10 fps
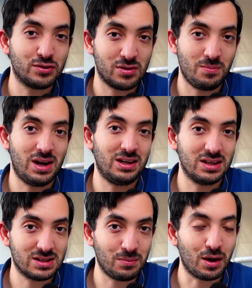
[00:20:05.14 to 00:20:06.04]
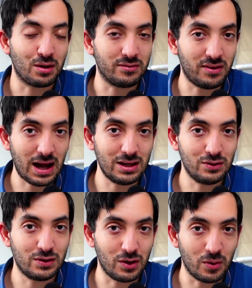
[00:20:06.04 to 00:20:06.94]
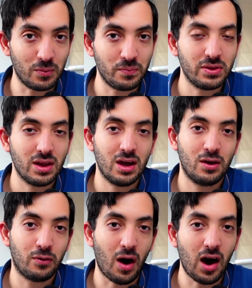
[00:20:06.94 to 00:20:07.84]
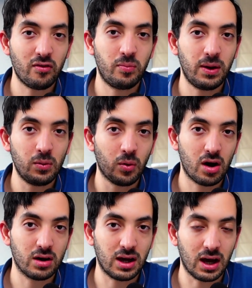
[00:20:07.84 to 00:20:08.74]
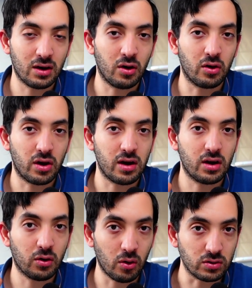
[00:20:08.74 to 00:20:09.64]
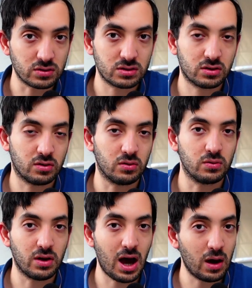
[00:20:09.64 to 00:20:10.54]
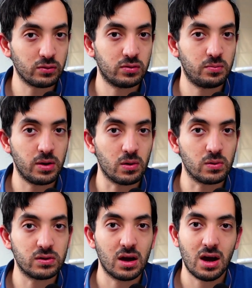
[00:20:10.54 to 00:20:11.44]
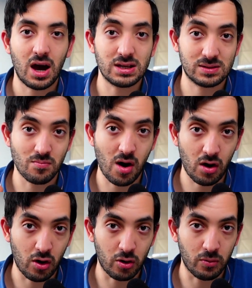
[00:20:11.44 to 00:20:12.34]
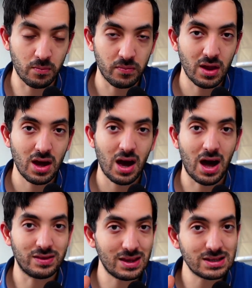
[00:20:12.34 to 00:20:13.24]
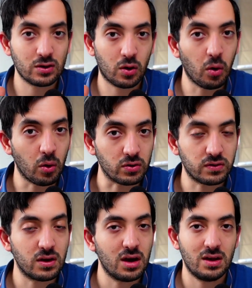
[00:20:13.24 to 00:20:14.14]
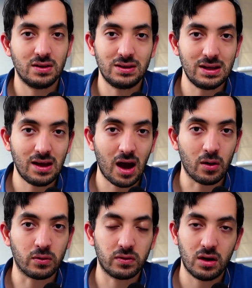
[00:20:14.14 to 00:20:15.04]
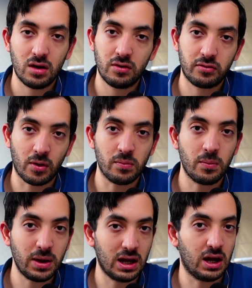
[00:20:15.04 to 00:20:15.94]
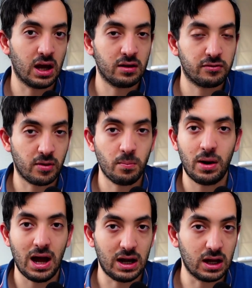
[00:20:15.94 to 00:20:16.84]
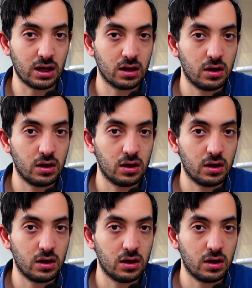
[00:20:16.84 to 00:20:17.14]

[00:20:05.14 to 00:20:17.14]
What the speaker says: tremendous amount of value to you. So I've been working on a course called How to Build a Smart Home. And this course details from the beginning, from planning